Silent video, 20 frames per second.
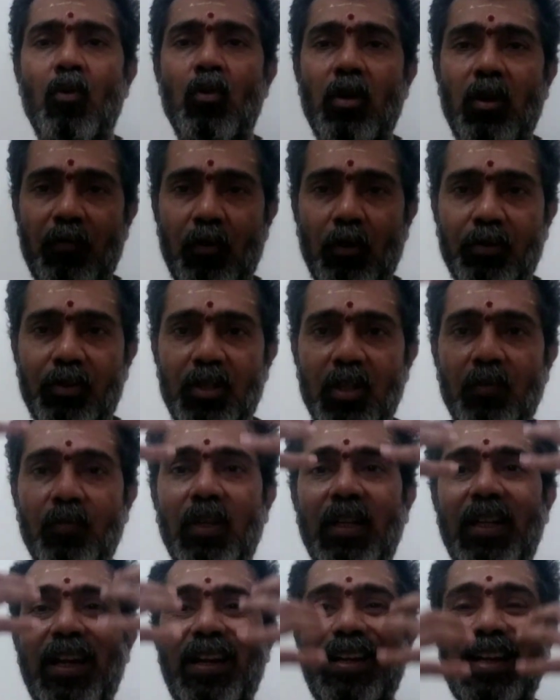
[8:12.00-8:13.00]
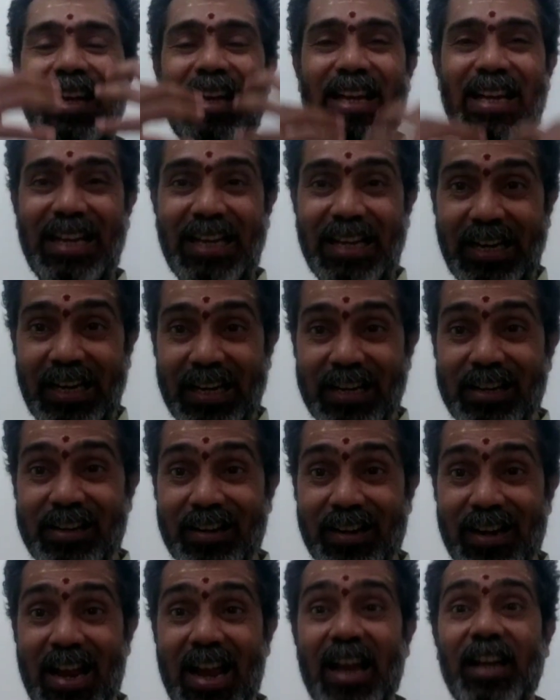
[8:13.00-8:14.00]
of oxygen will get
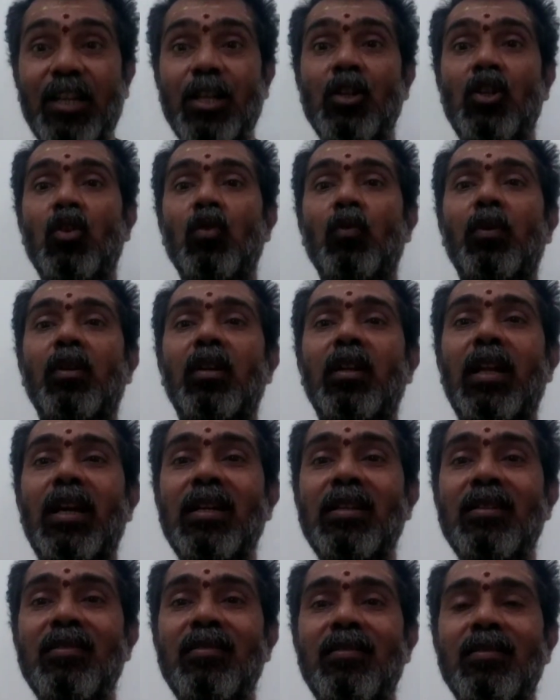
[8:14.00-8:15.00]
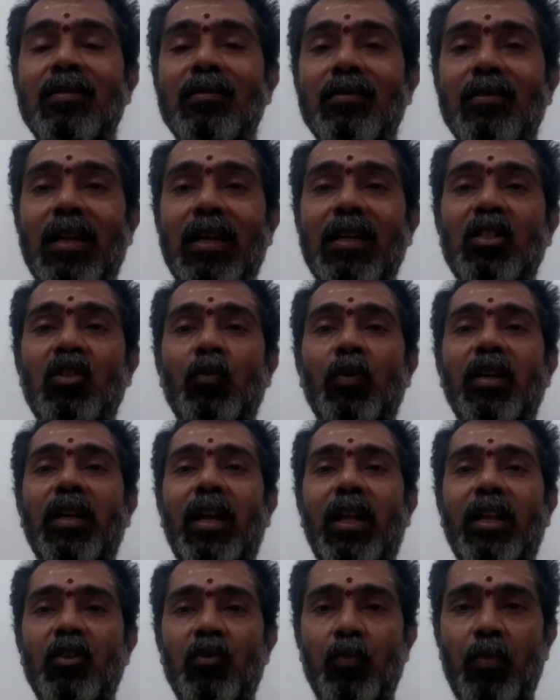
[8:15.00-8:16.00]
dragged into your lungs and lungs will get
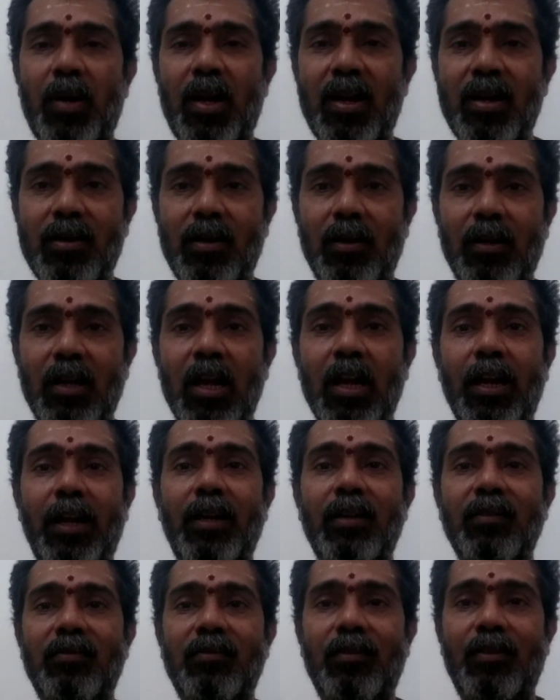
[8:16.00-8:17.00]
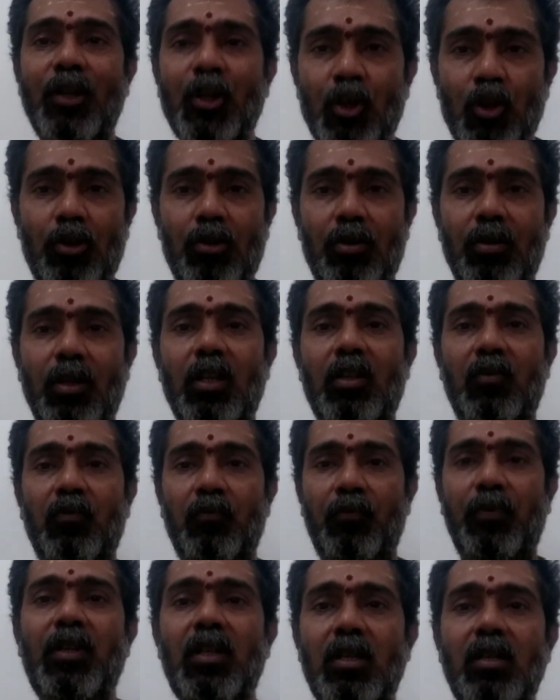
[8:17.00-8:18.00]
expanded. It is rich, it's
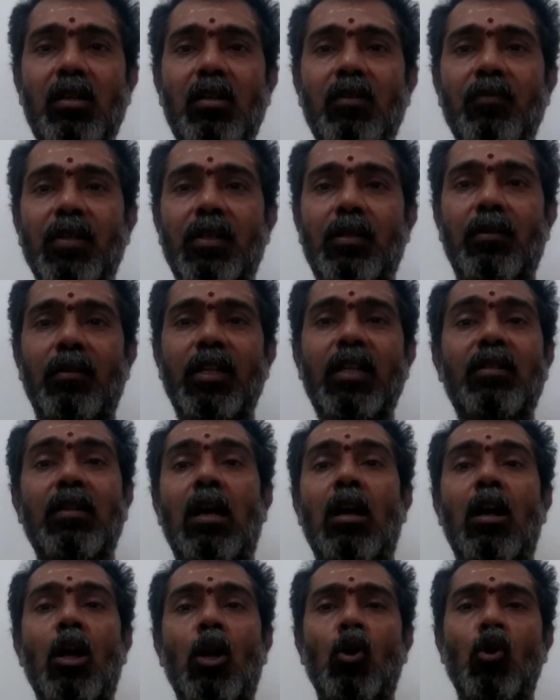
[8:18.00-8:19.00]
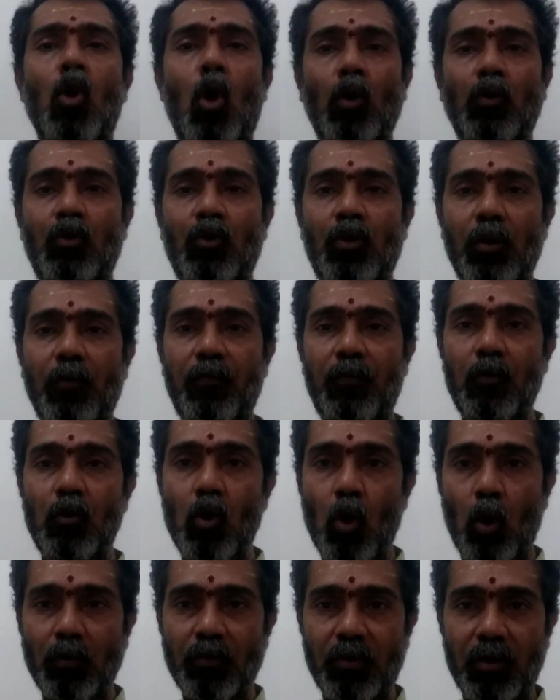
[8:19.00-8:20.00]
filled with lots
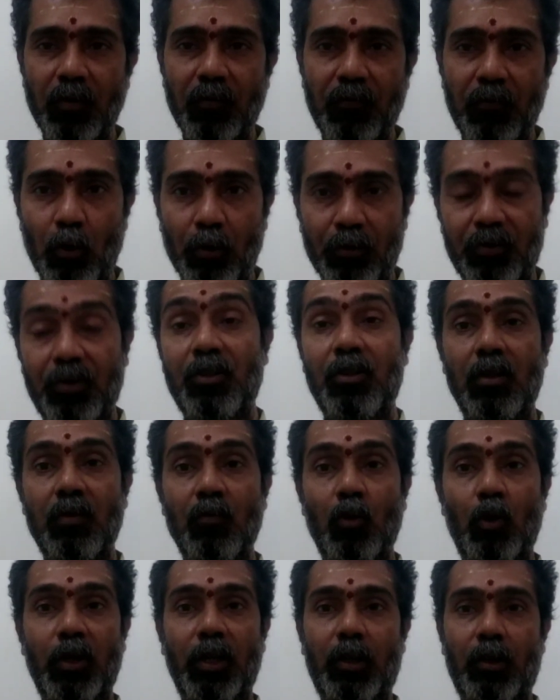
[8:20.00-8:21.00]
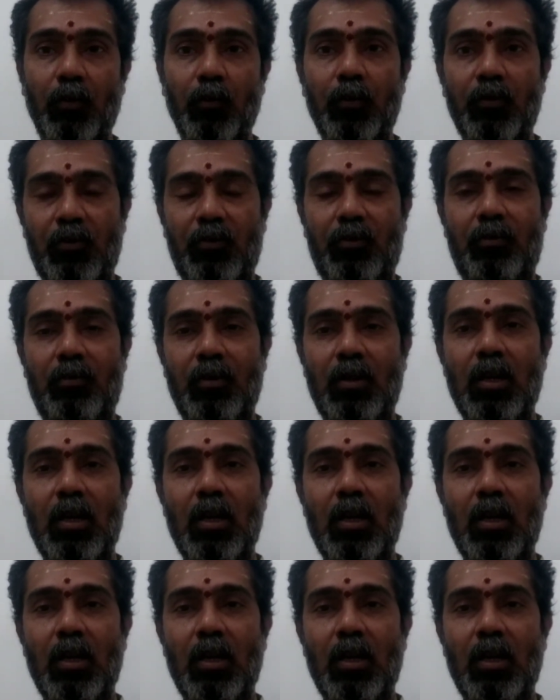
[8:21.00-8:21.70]
of oxygen molecules.